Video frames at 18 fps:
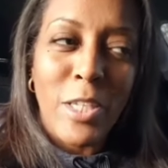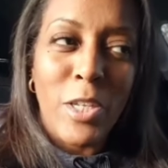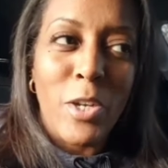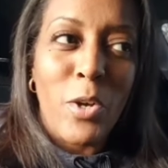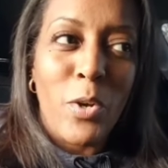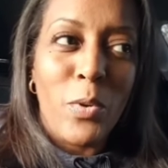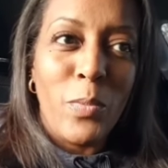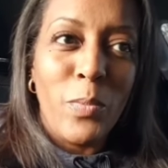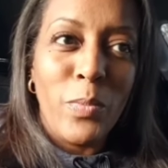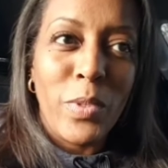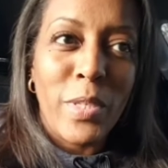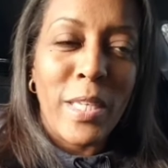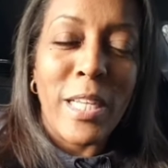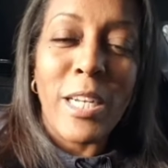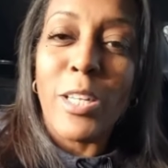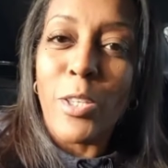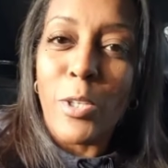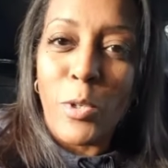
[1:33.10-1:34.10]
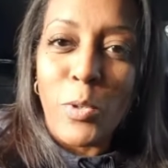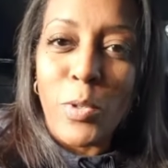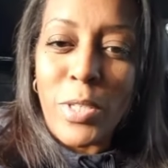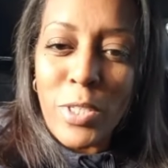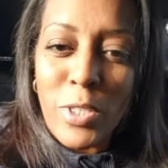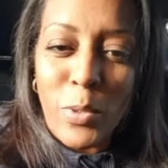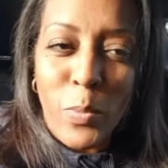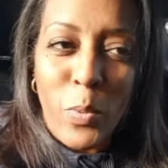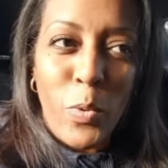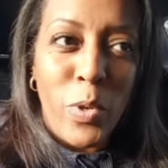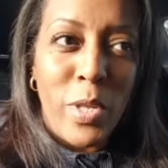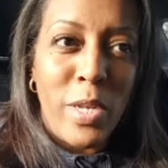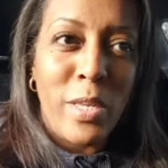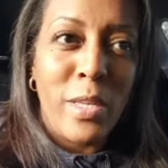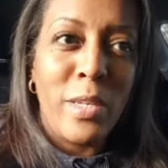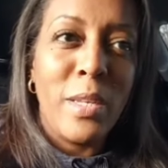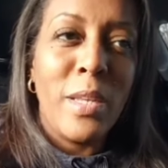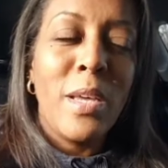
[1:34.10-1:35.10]
you know, get a little
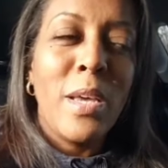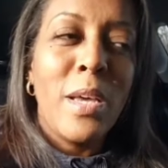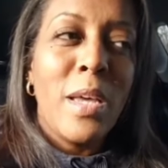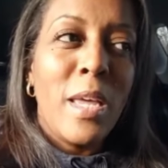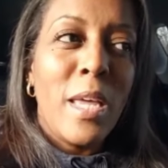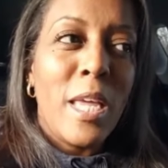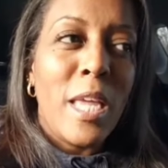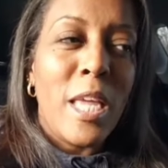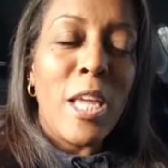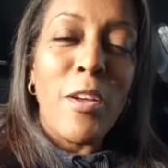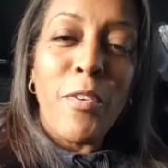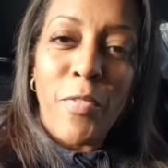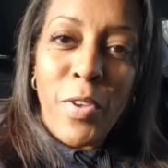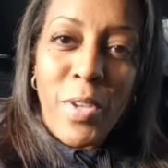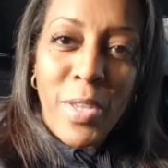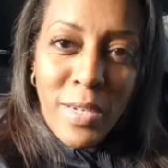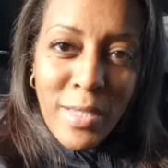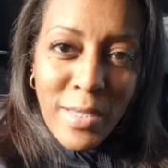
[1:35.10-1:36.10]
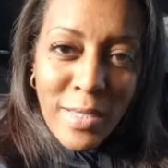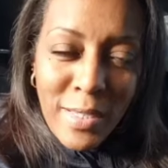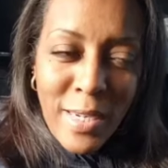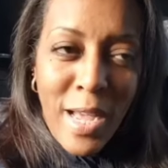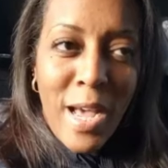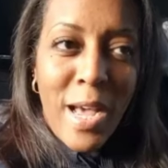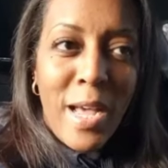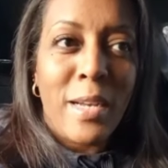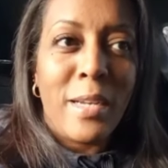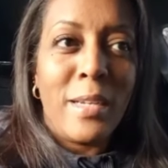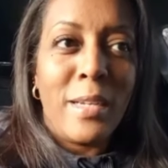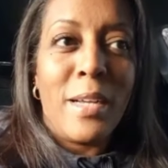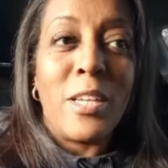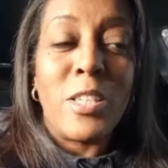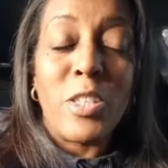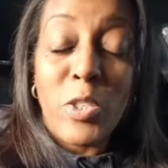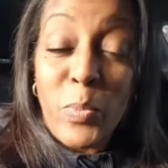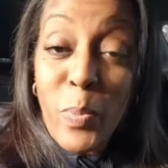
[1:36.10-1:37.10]
disappointed if he does not
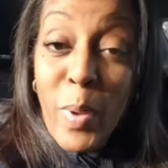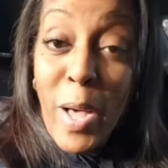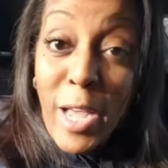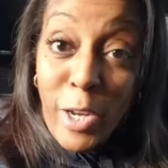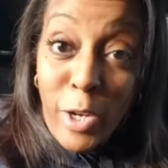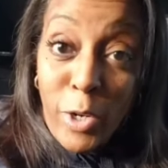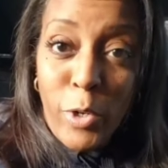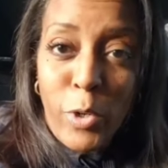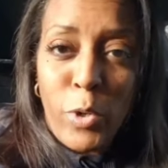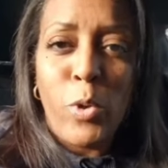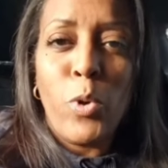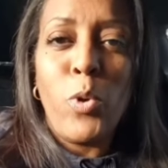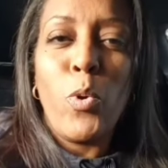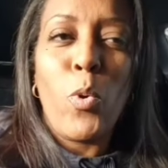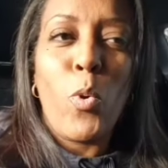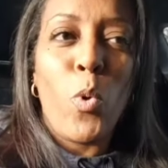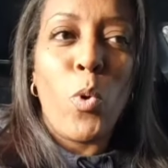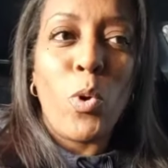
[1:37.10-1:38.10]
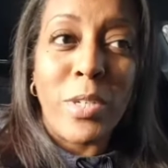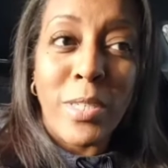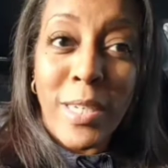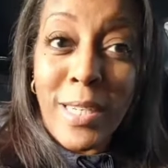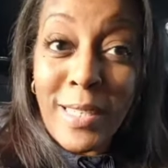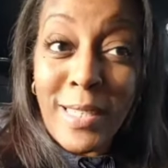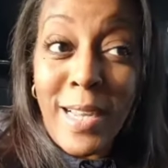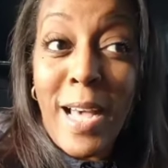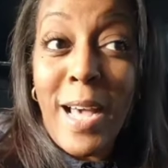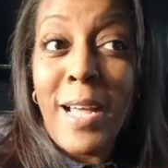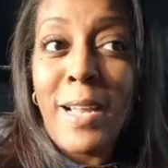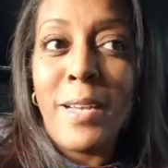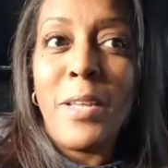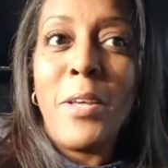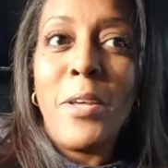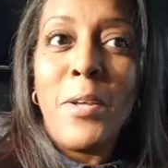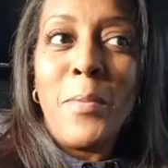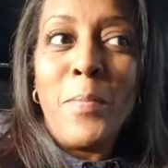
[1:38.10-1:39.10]
aspire or does
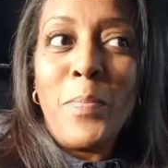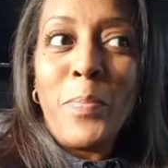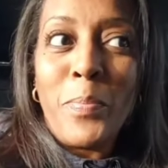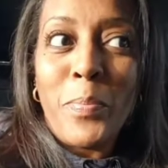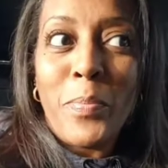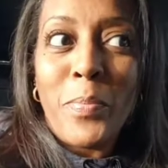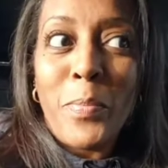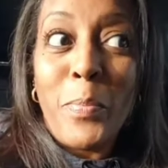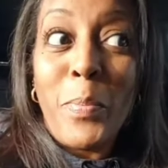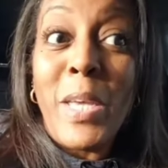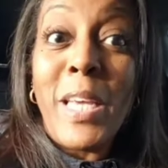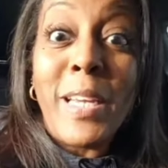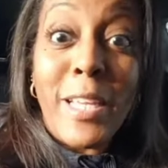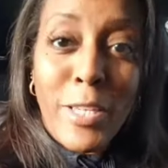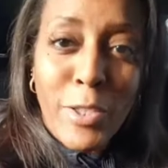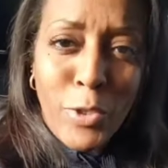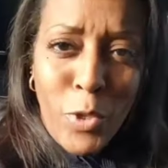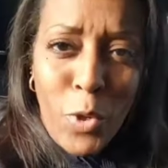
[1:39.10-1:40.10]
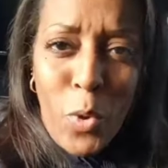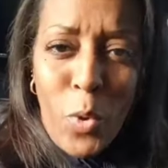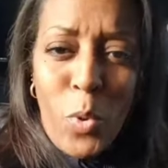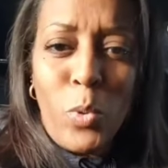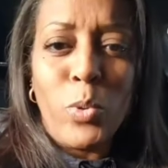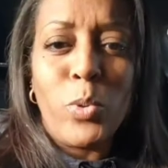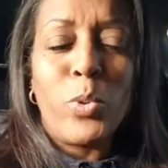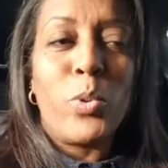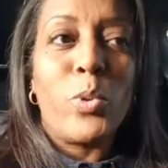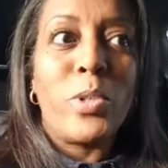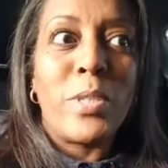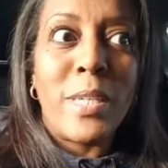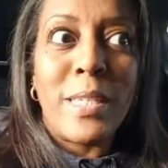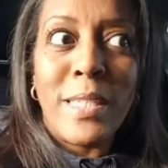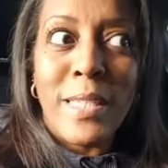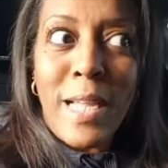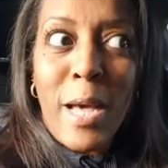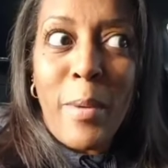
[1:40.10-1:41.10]
not meet his goals or
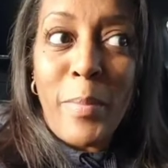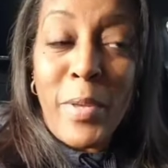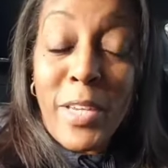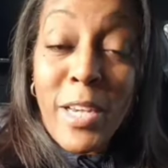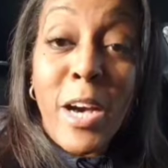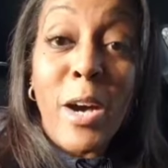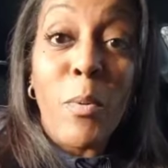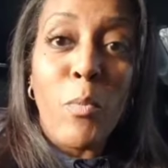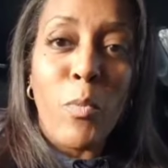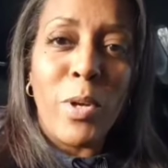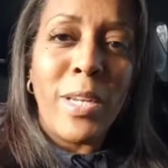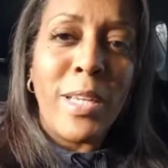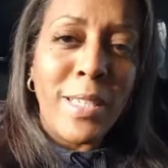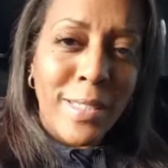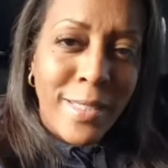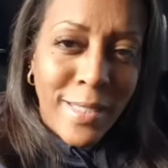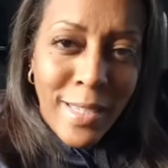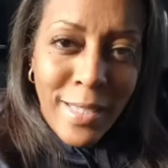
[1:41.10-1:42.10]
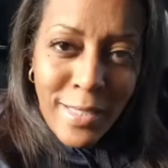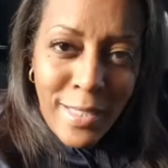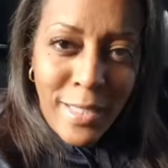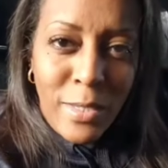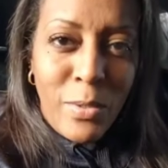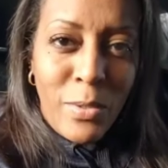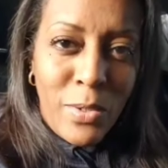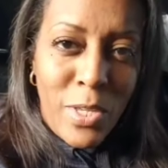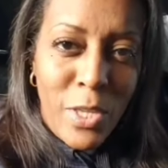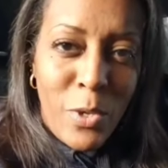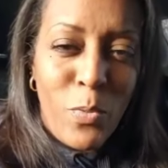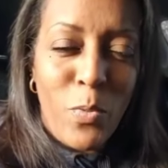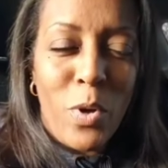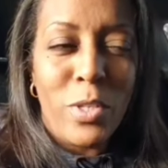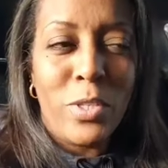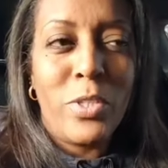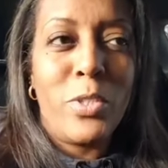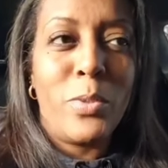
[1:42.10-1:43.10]
does not become what he says he, he
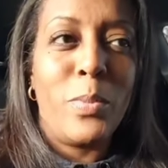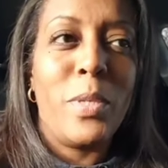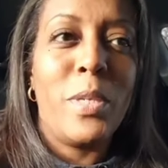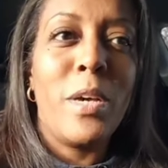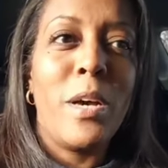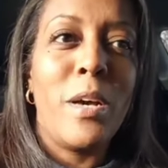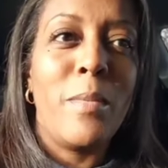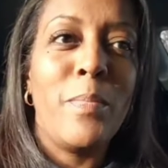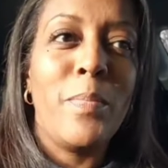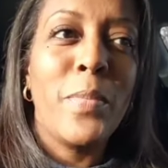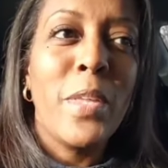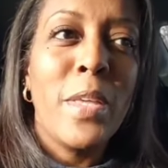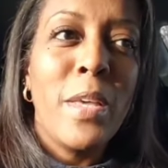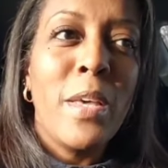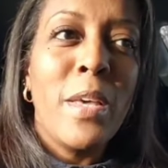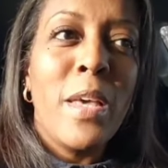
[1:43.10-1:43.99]
wants to become.